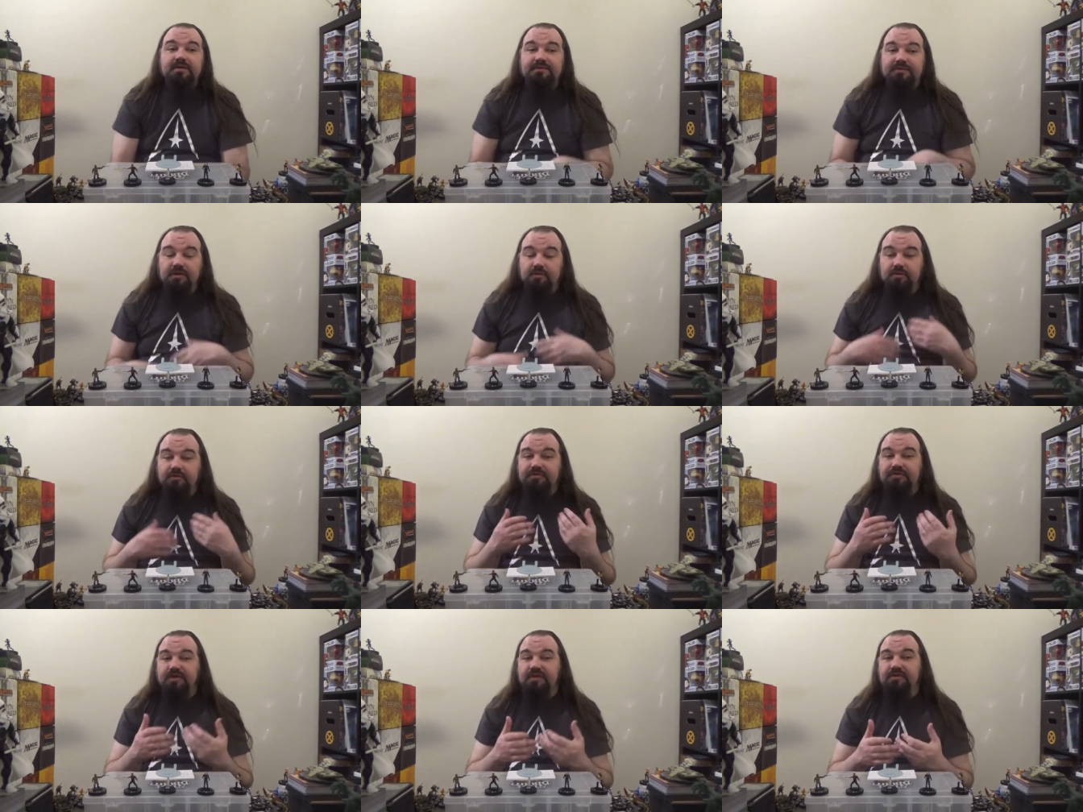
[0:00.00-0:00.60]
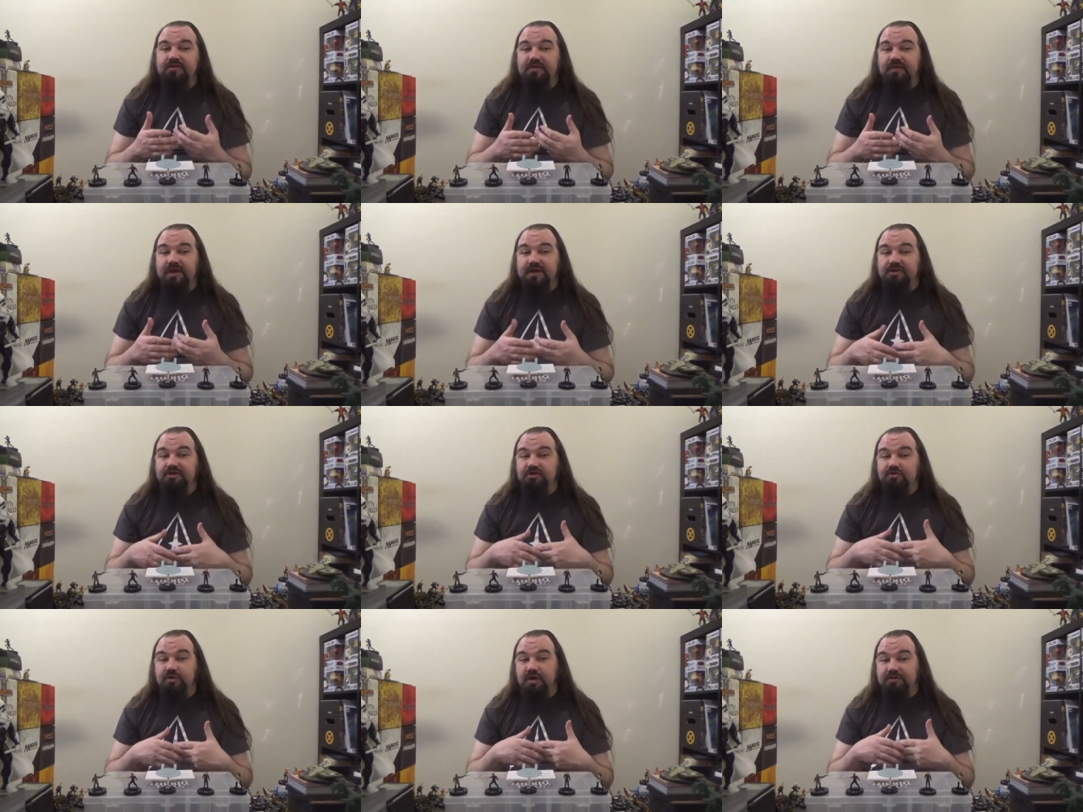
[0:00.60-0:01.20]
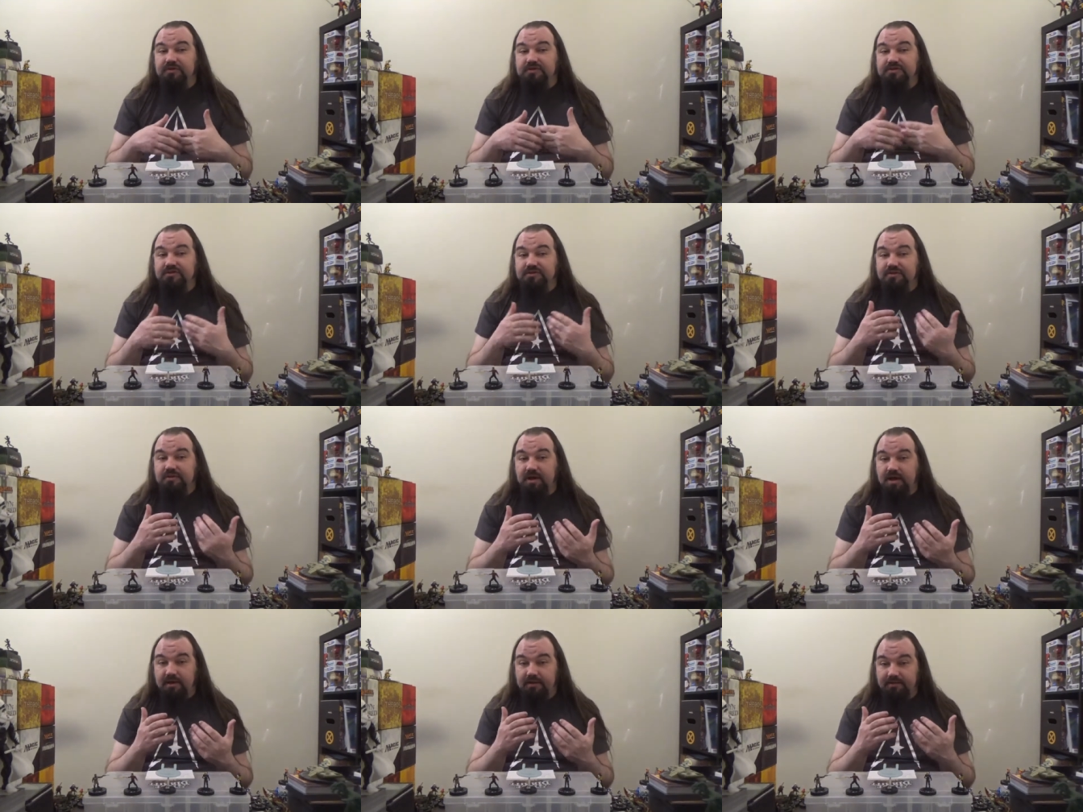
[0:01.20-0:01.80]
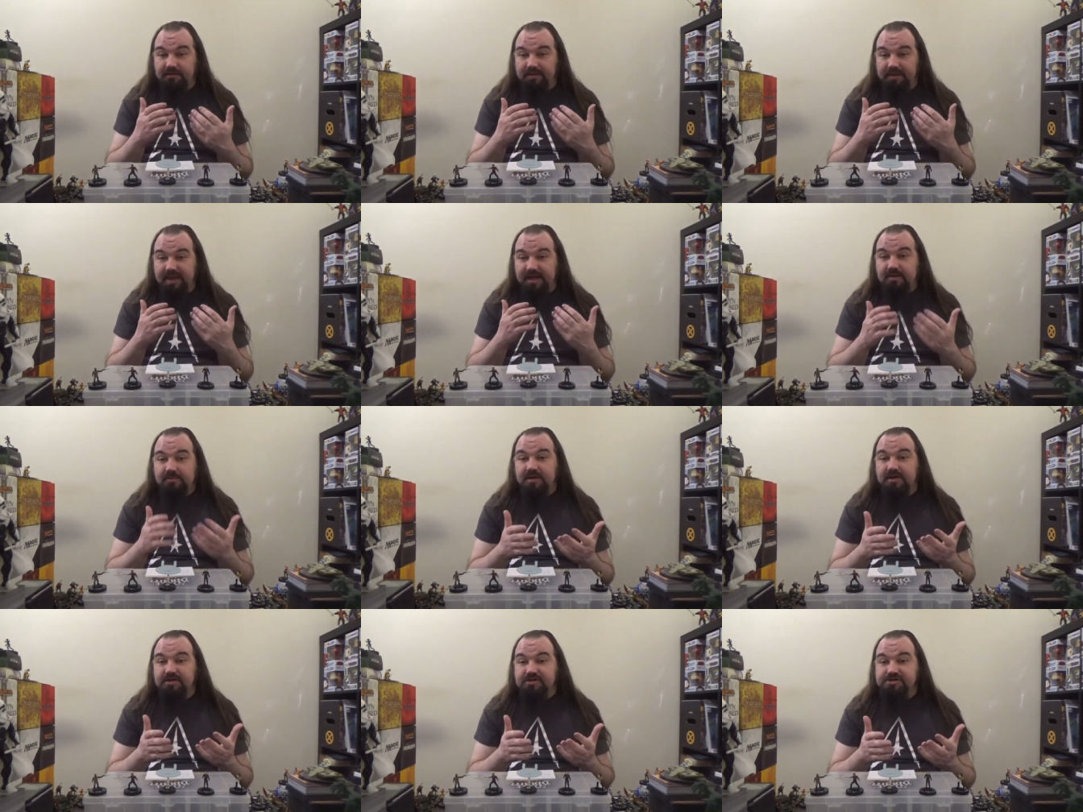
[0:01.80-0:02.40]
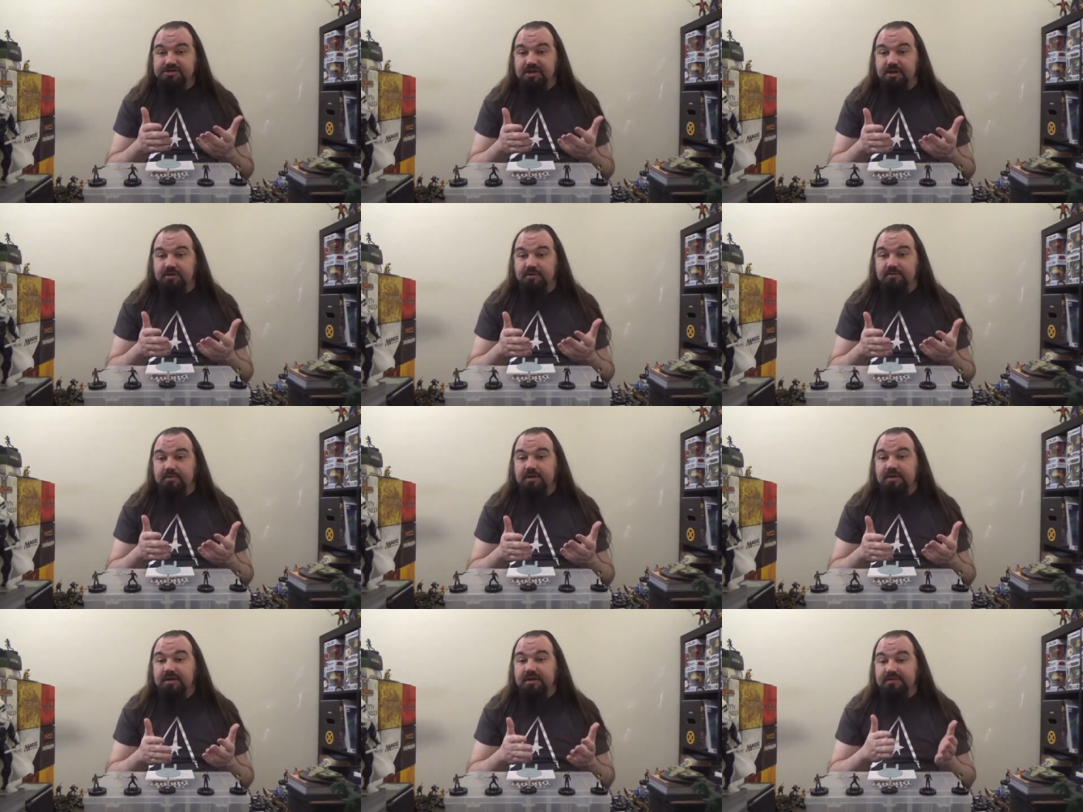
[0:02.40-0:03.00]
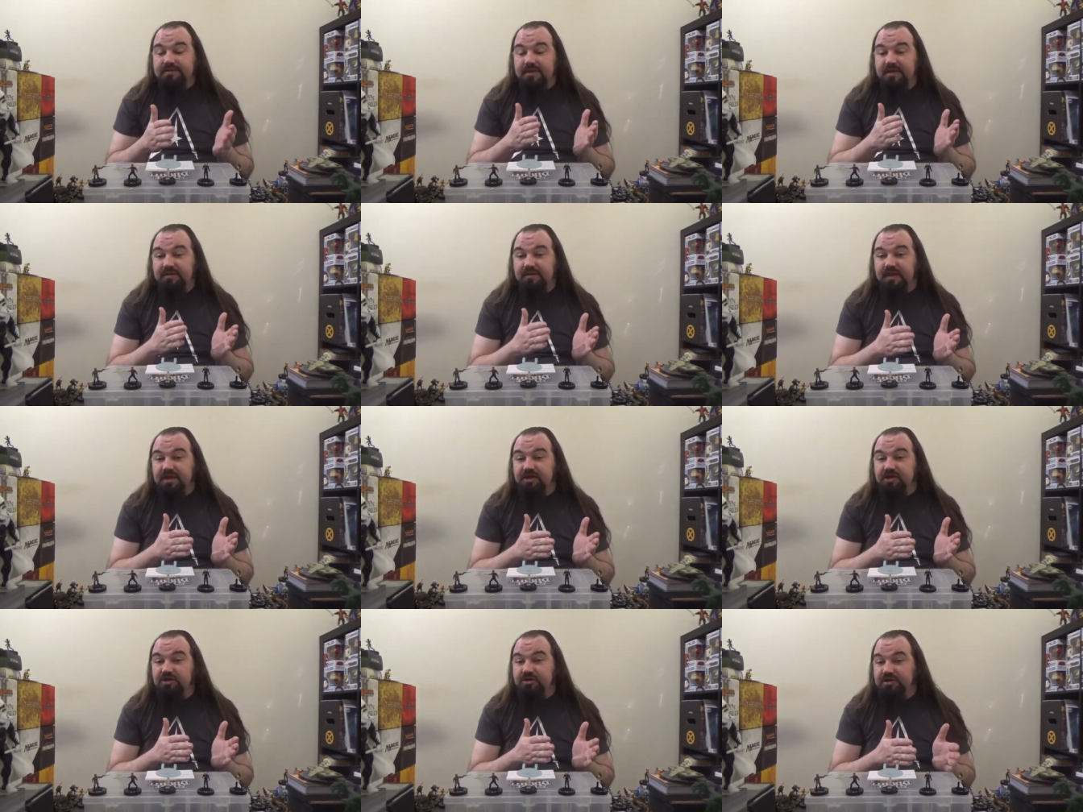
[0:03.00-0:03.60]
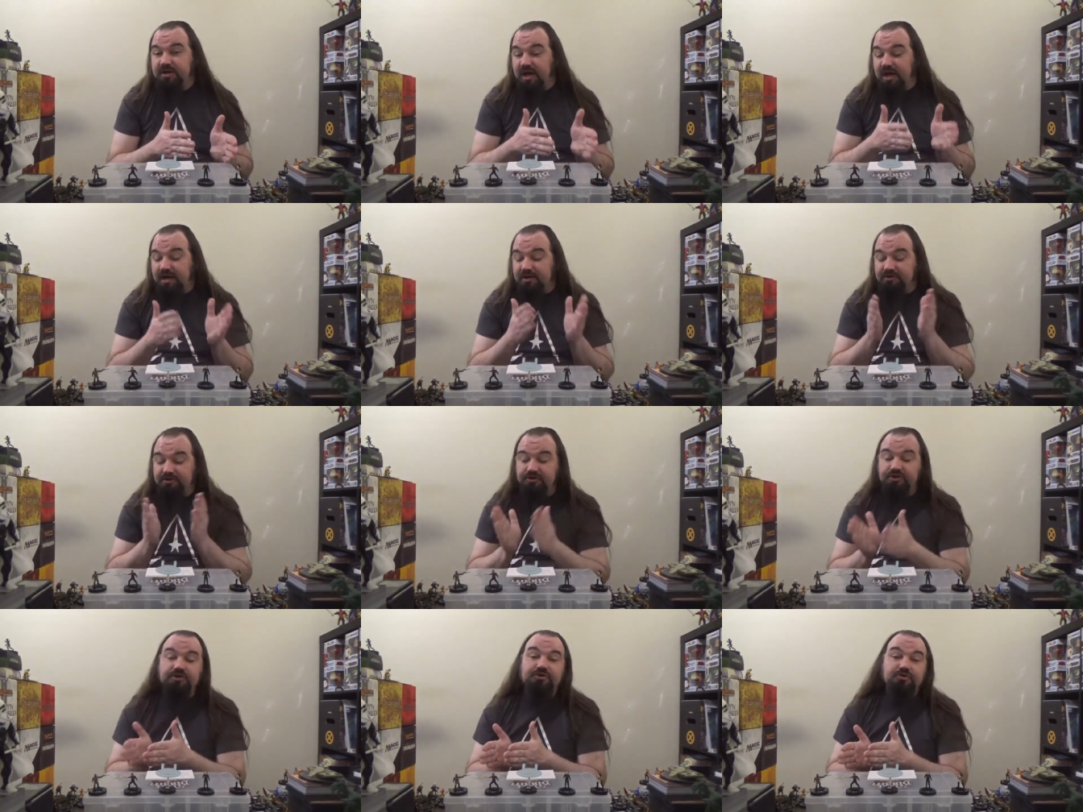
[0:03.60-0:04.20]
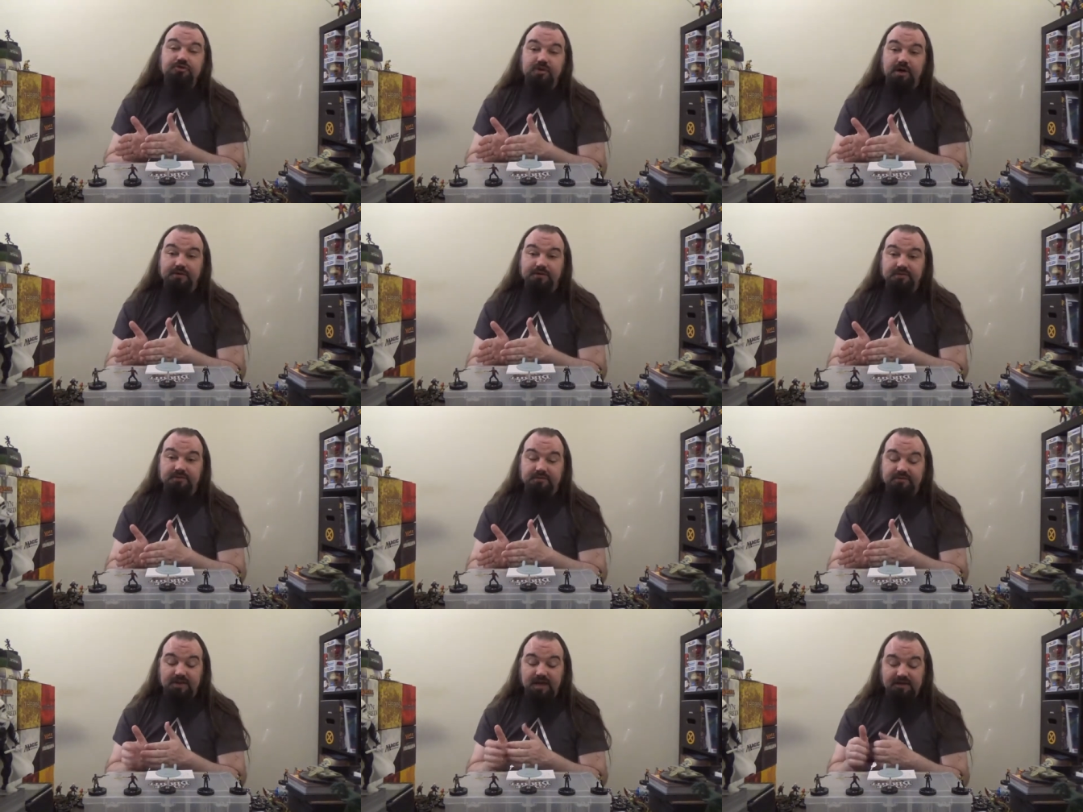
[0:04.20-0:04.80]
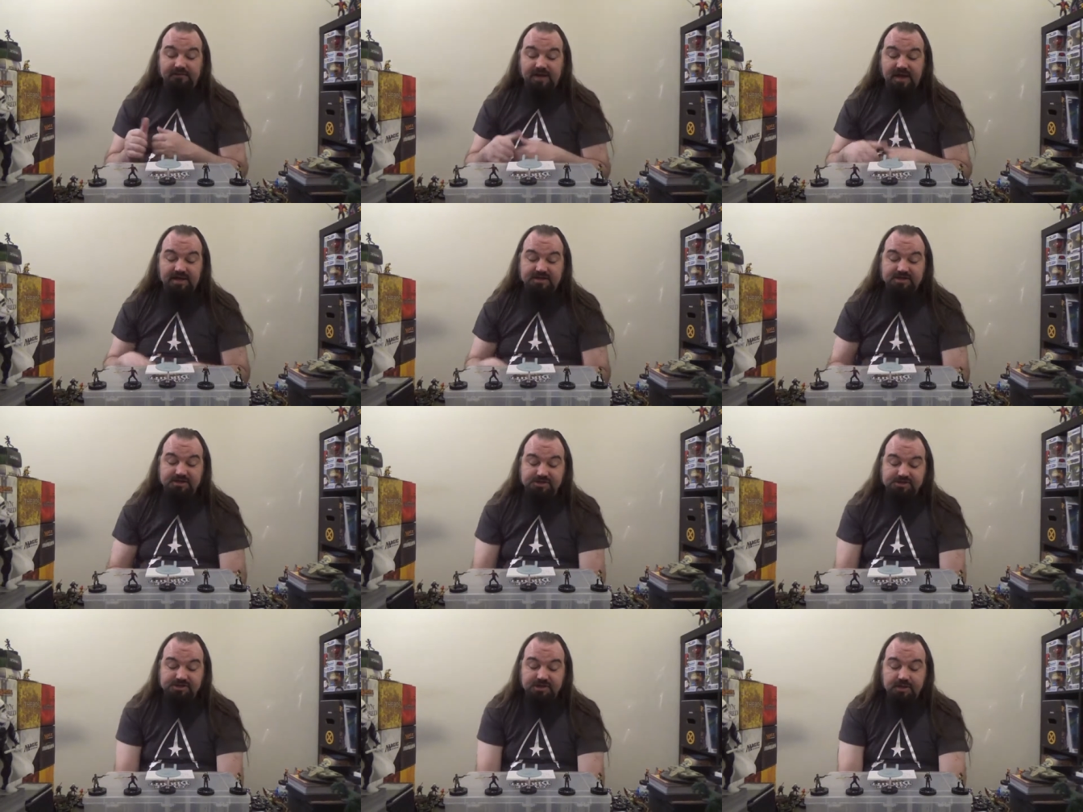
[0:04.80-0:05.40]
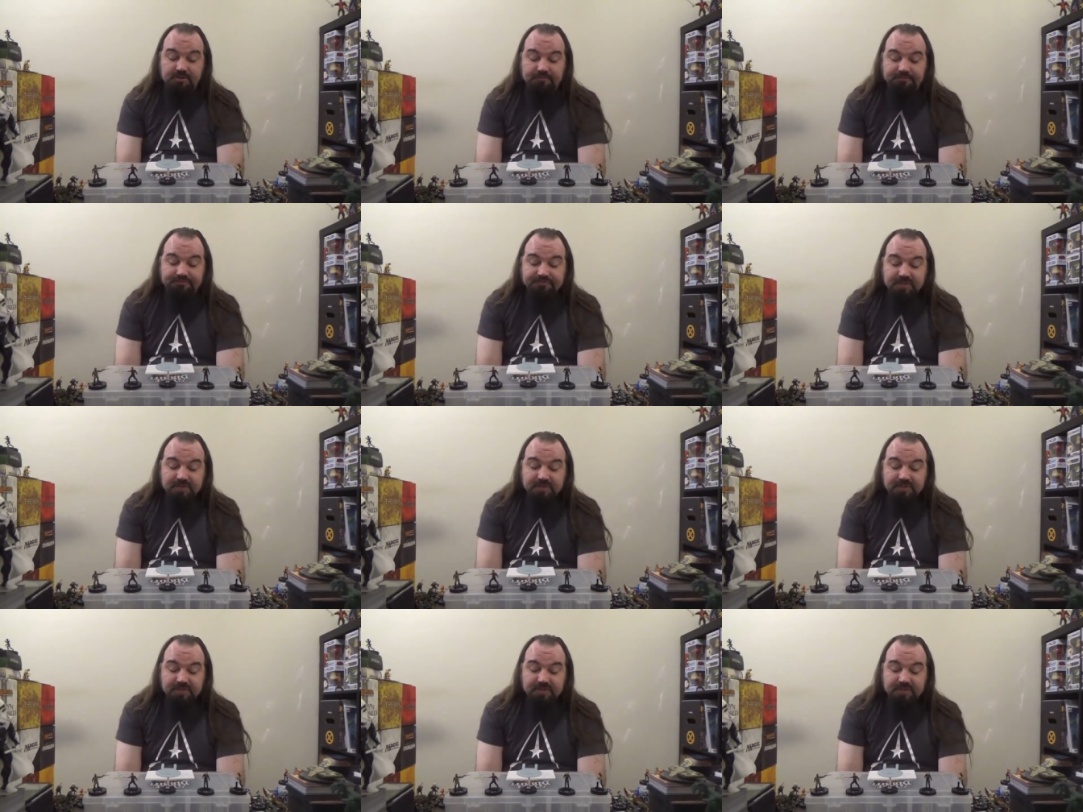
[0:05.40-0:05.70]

there were things that they could do on, this, on the animated show that they could not do on the live-action show.